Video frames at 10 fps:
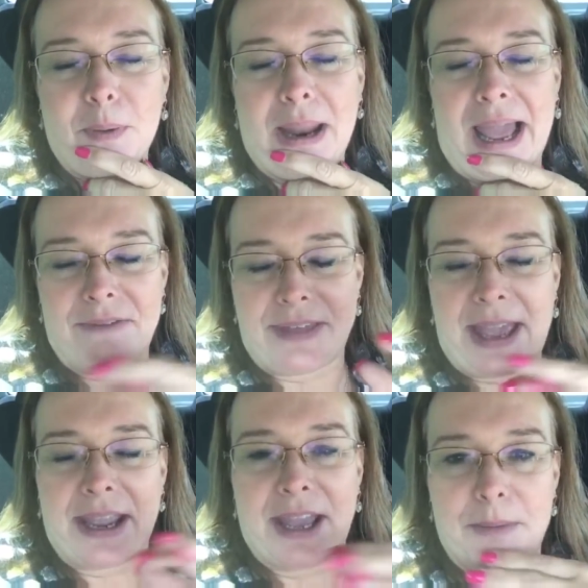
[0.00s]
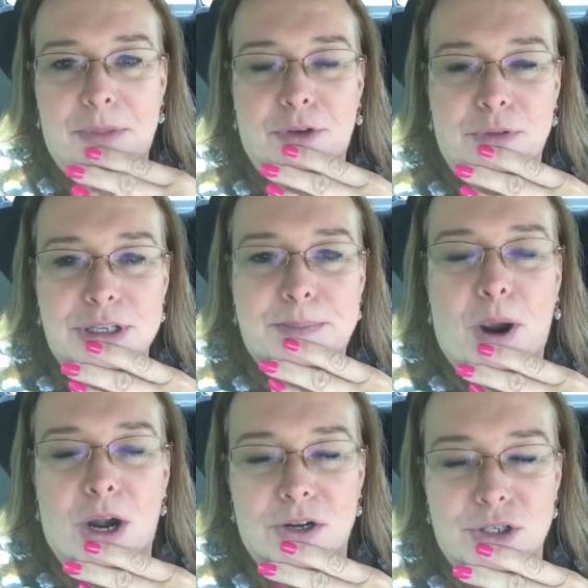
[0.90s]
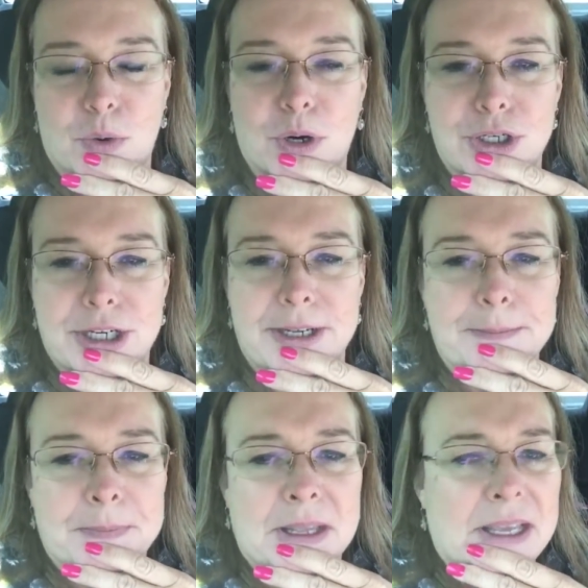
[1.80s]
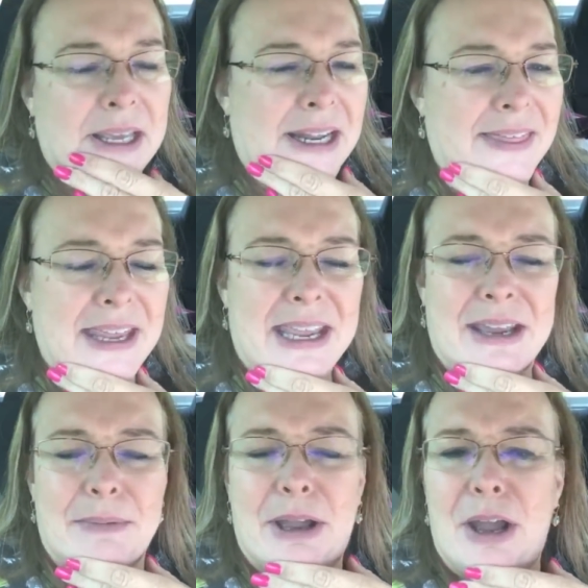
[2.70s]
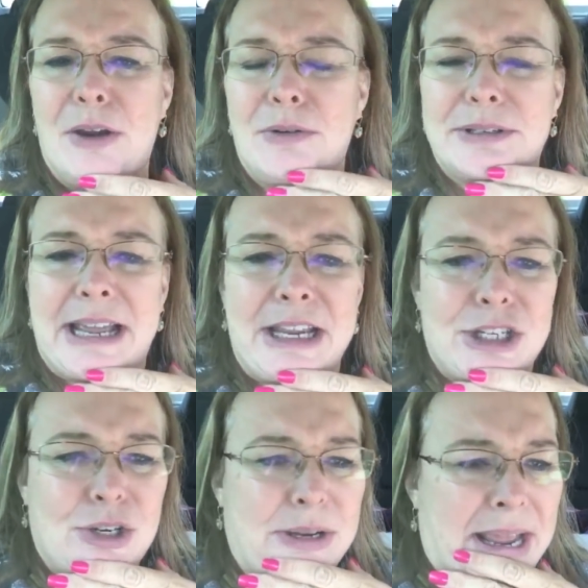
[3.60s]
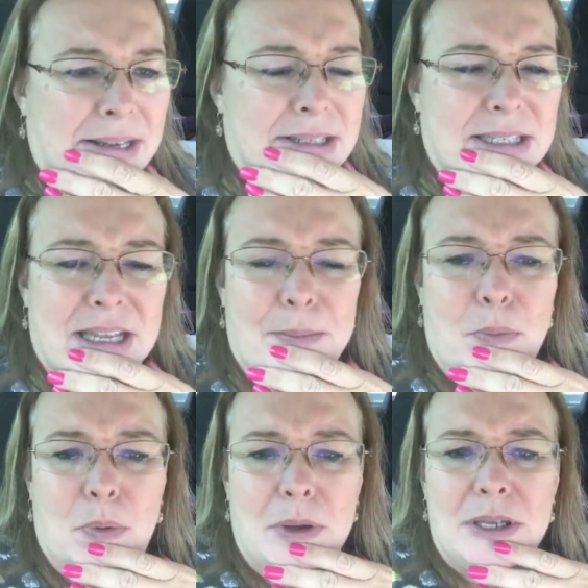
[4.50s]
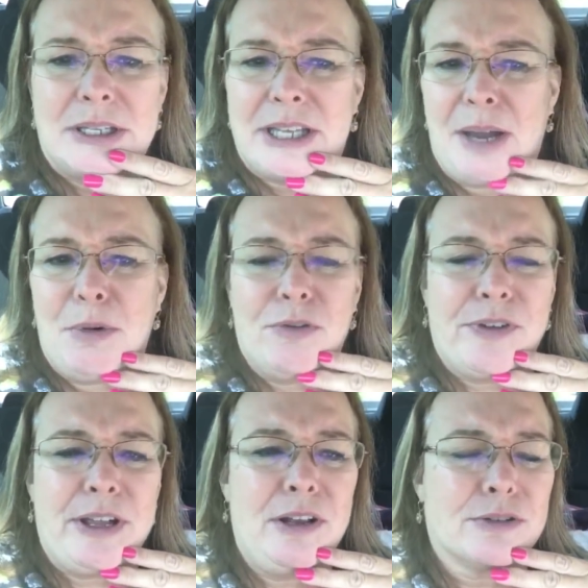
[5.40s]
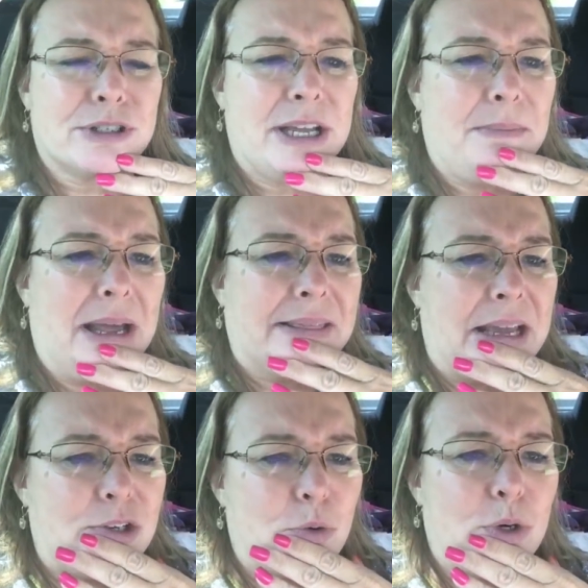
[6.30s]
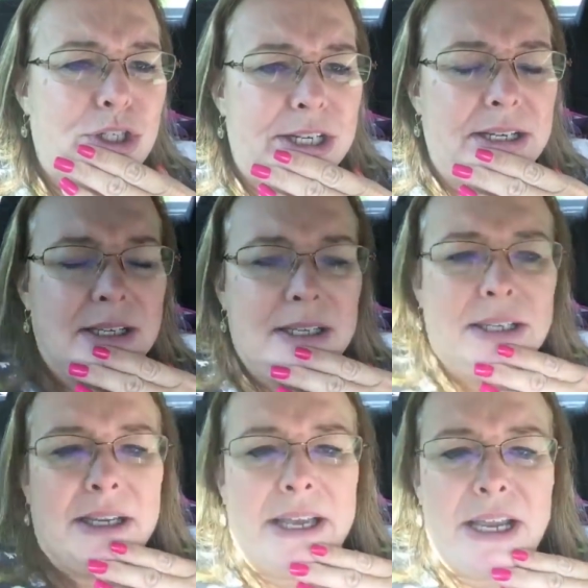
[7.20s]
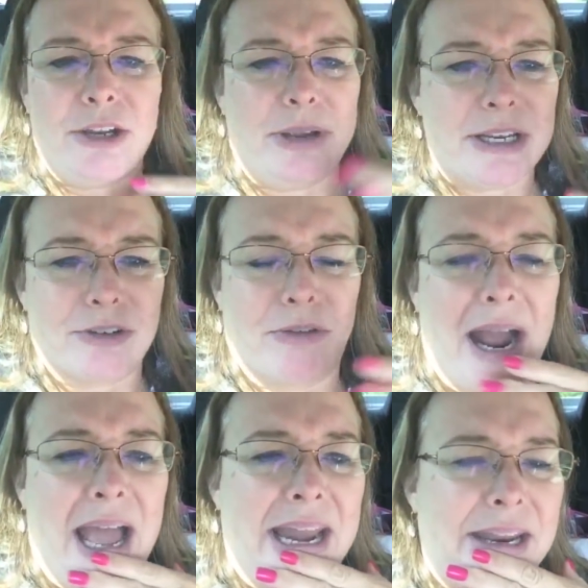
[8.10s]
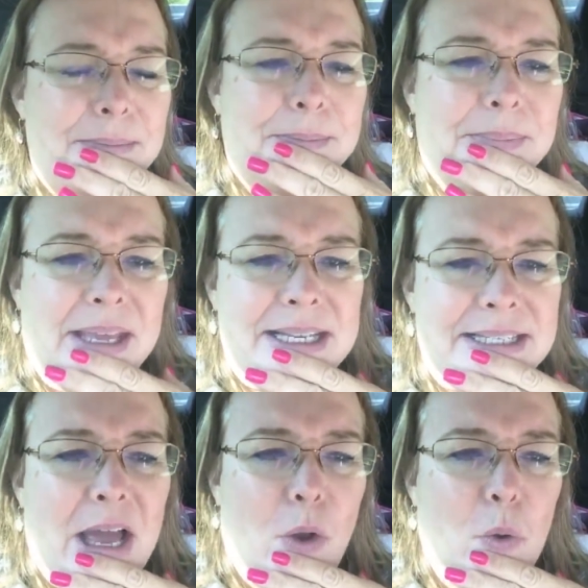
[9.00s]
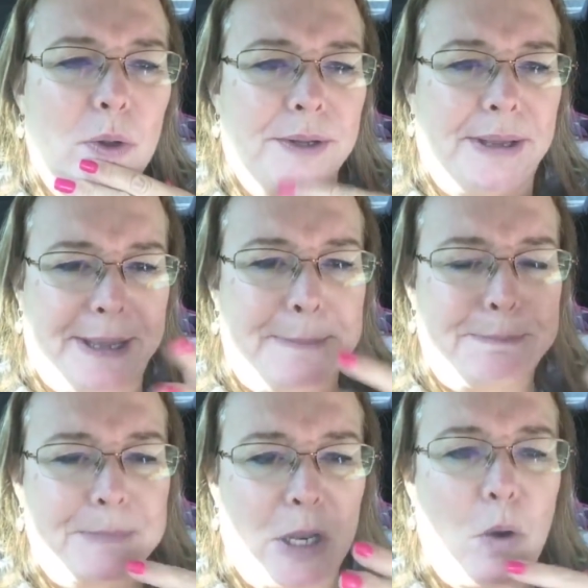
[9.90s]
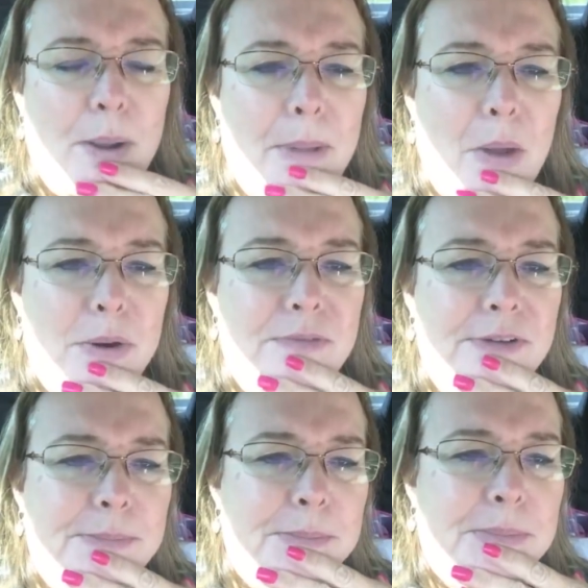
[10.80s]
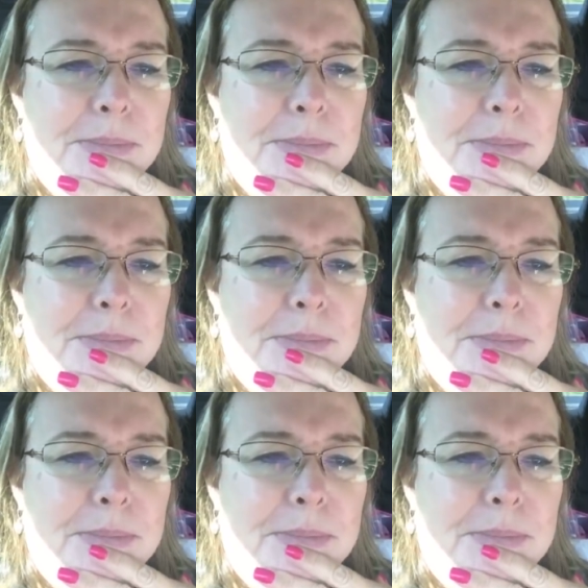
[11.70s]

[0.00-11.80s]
We will have that come through this part of Georgia, and I think it takes you down some Somerville or something like that, Georgia, and you get to ride it, and it's the old locomotive.